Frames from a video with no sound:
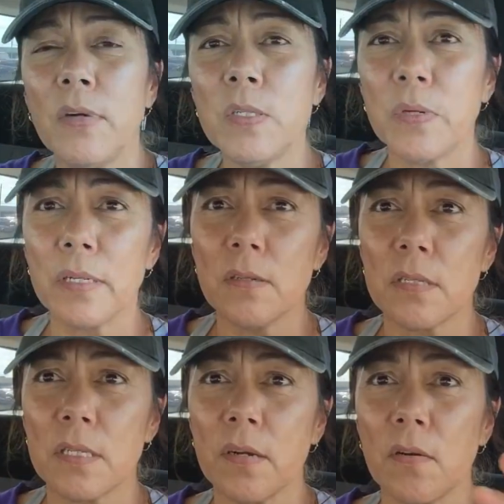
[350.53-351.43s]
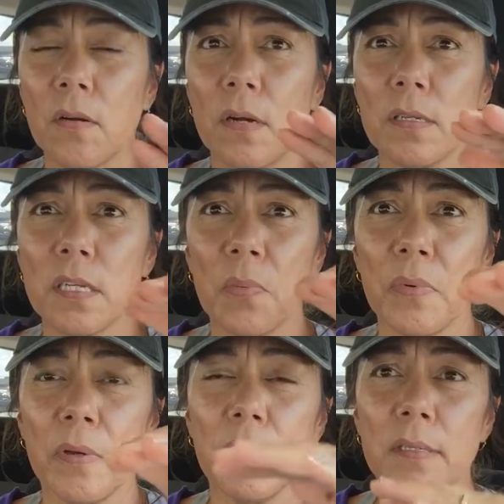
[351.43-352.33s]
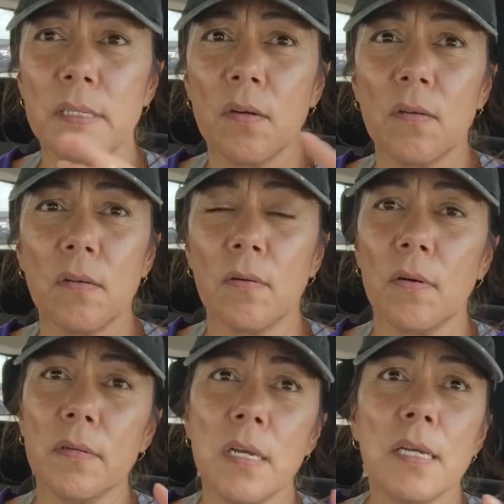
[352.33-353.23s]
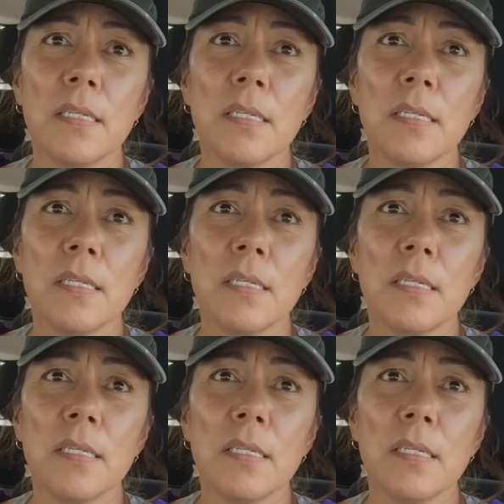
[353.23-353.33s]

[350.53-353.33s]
always put a little sticker on top of a sticker or